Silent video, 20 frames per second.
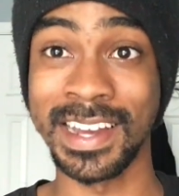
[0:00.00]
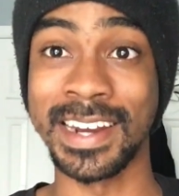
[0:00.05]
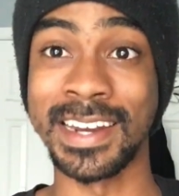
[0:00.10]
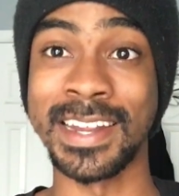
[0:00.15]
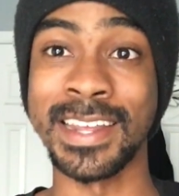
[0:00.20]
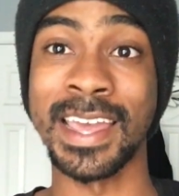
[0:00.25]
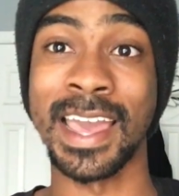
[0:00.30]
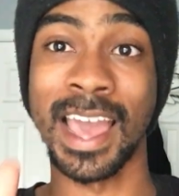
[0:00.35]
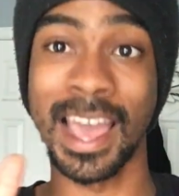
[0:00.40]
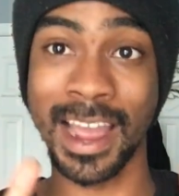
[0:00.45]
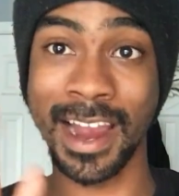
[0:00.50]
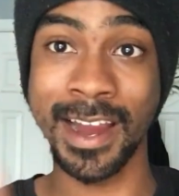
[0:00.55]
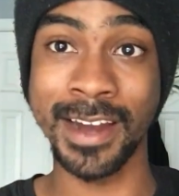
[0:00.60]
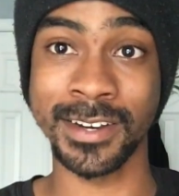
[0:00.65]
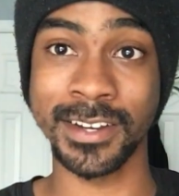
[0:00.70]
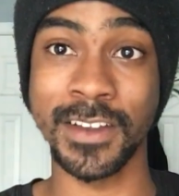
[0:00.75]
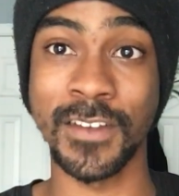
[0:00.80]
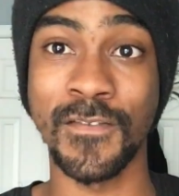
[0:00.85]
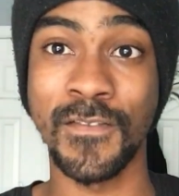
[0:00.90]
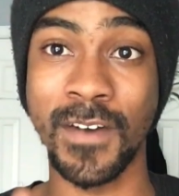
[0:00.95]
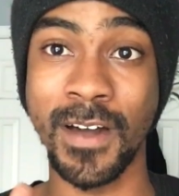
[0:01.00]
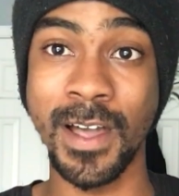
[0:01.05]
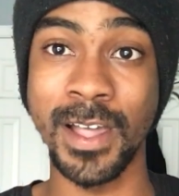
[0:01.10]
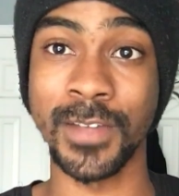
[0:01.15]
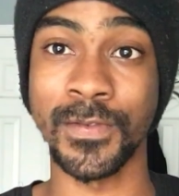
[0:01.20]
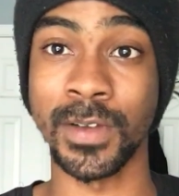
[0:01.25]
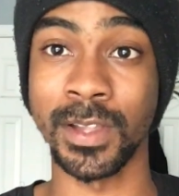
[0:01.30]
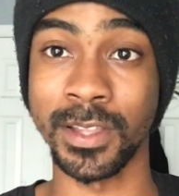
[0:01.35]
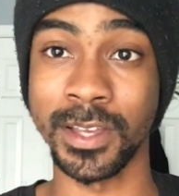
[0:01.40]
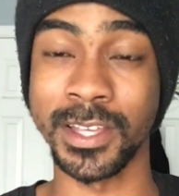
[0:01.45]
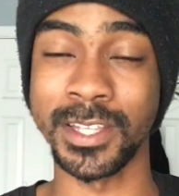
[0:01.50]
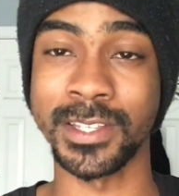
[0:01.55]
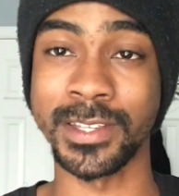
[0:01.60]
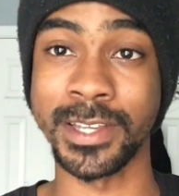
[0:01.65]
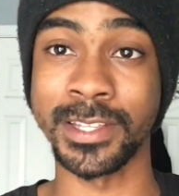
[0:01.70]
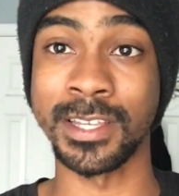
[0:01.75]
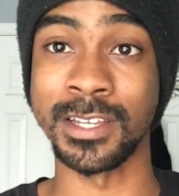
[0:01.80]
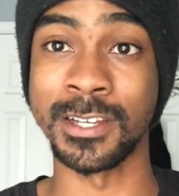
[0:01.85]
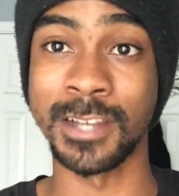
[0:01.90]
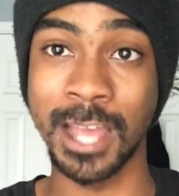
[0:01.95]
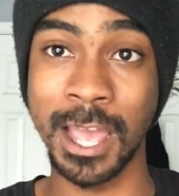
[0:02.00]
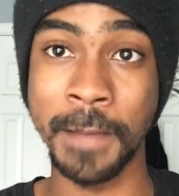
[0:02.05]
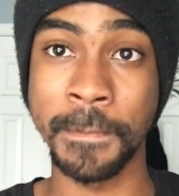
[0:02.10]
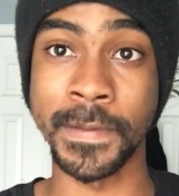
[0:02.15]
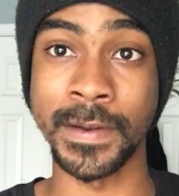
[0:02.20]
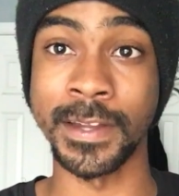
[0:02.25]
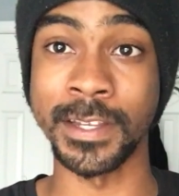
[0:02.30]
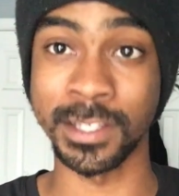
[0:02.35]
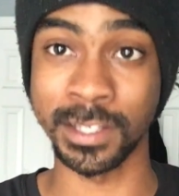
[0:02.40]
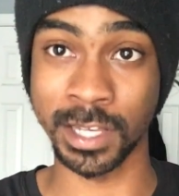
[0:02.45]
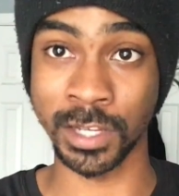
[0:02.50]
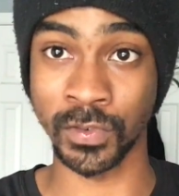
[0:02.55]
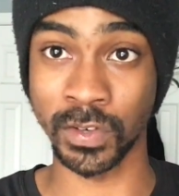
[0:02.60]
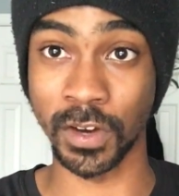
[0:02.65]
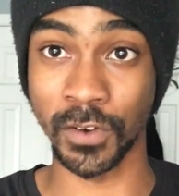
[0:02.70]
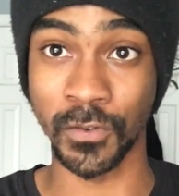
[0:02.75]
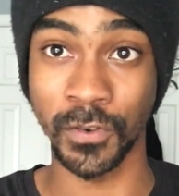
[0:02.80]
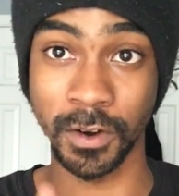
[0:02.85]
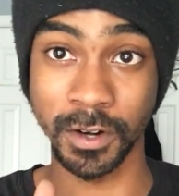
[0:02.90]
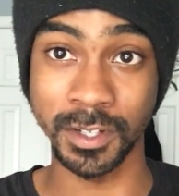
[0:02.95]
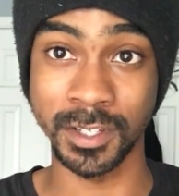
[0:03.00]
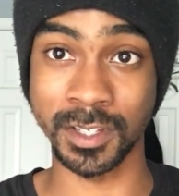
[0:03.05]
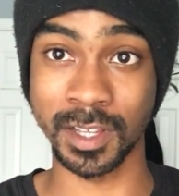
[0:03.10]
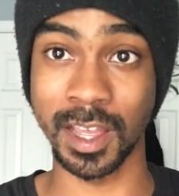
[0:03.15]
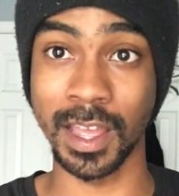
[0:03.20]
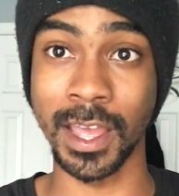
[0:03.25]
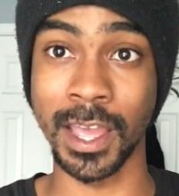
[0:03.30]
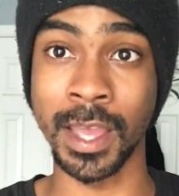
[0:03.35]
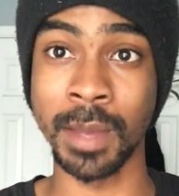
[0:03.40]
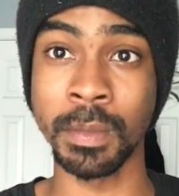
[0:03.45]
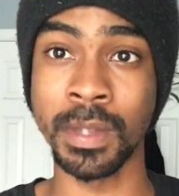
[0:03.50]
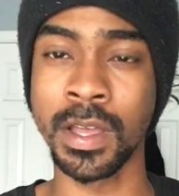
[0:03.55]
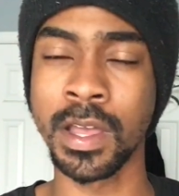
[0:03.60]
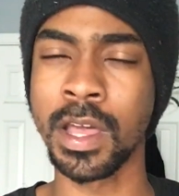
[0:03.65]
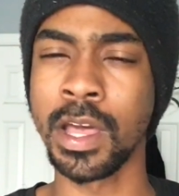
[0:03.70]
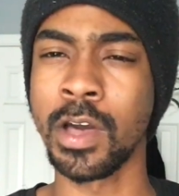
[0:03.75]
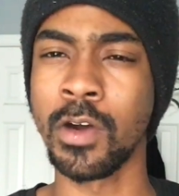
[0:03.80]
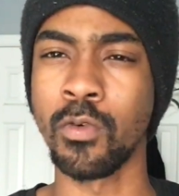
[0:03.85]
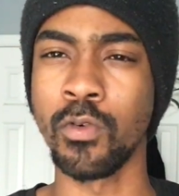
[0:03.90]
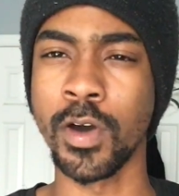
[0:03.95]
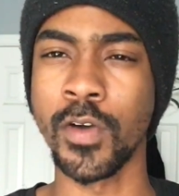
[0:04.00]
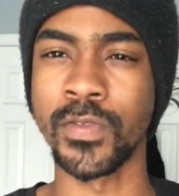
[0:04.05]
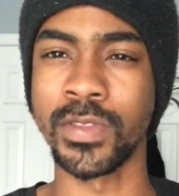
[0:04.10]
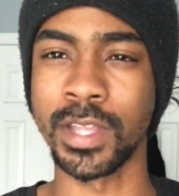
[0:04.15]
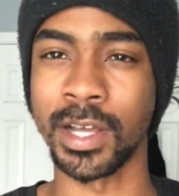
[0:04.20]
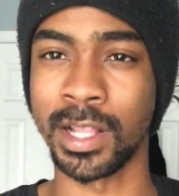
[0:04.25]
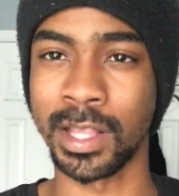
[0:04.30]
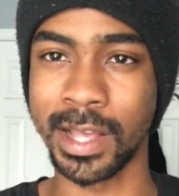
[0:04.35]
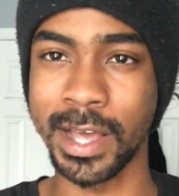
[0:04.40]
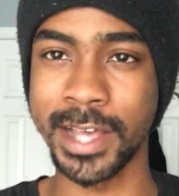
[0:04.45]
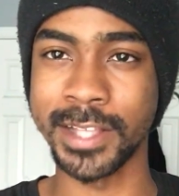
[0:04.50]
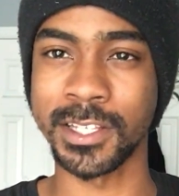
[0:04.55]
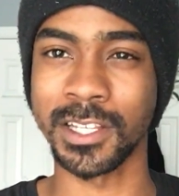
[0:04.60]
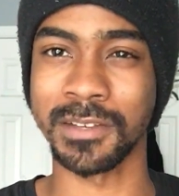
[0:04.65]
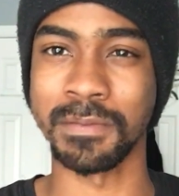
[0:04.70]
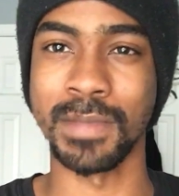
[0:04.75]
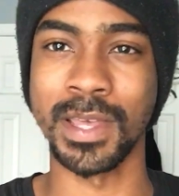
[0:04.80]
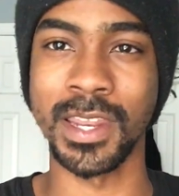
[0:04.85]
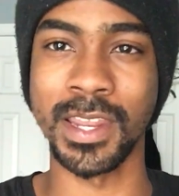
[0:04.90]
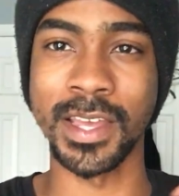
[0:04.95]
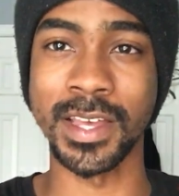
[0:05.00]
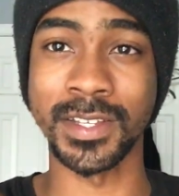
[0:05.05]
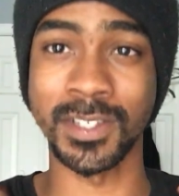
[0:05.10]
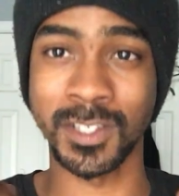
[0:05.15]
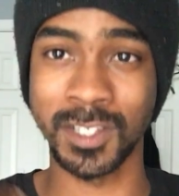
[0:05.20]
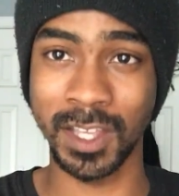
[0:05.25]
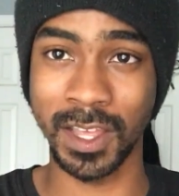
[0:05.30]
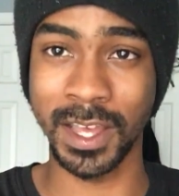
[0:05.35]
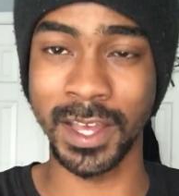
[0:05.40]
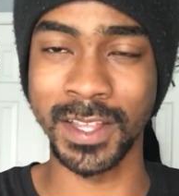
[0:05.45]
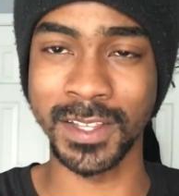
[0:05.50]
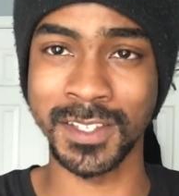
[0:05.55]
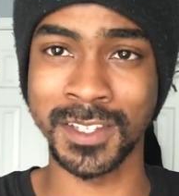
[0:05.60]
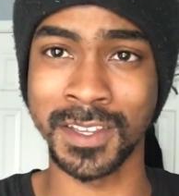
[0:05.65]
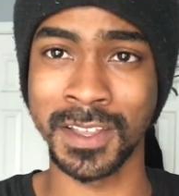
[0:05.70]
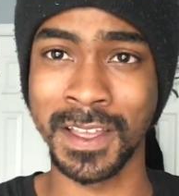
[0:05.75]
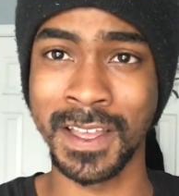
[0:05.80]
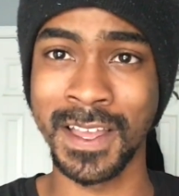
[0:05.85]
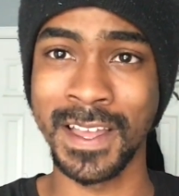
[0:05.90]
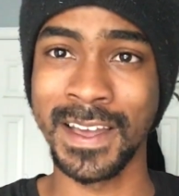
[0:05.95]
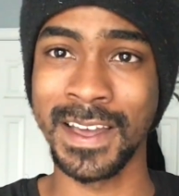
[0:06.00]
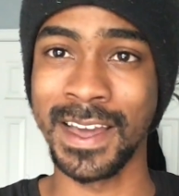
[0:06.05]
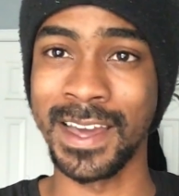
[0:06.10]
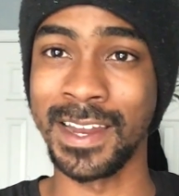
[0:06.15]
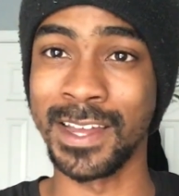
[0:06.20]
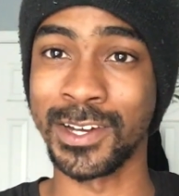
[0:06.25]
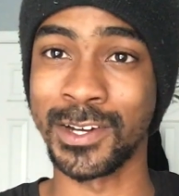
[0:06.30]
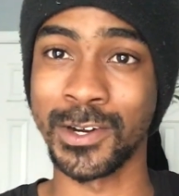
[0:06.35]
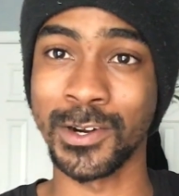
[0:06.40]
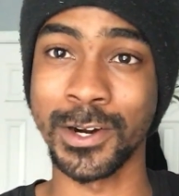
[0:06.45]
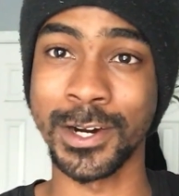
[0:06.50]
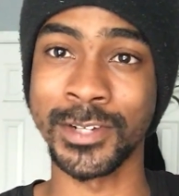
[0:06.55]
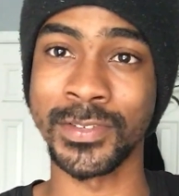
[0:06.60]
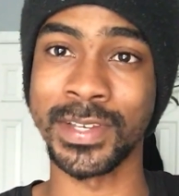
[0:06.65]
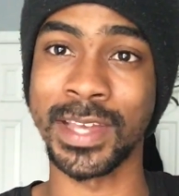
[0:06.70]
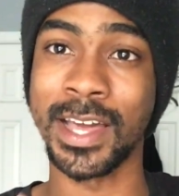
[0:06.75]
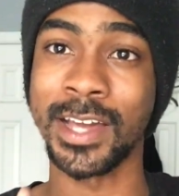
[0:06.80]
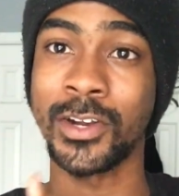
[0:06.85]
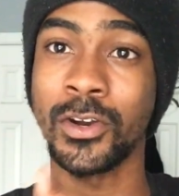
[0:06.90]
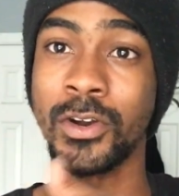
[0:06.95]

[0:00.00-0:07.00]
they actually finally released like the Japanese cuts for the first time with the classic media sets. And of course, we got